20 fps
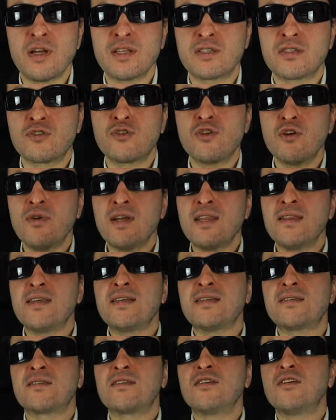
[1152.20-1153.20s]
it's doing
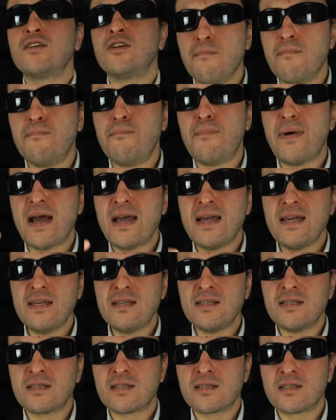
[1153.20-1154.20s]
this
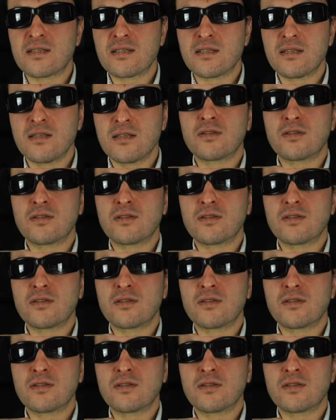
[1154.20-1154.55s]
bass,